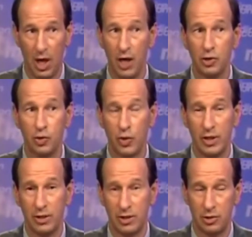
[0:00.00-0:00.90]

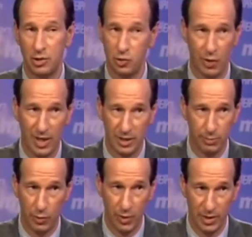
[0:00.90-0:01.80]
Untreated, they're
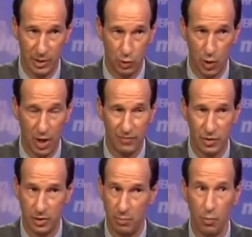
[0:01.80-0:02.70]
distractible when they drive,
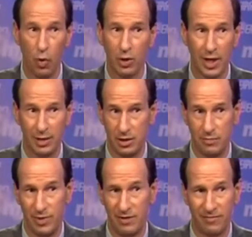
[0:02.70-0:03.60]
so they're more likely to
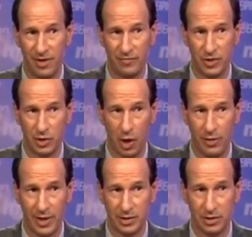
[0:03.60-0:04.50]
be involved in
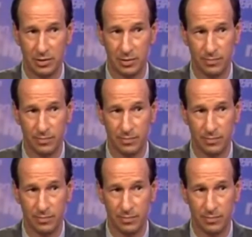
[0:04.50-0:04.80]
car accidents.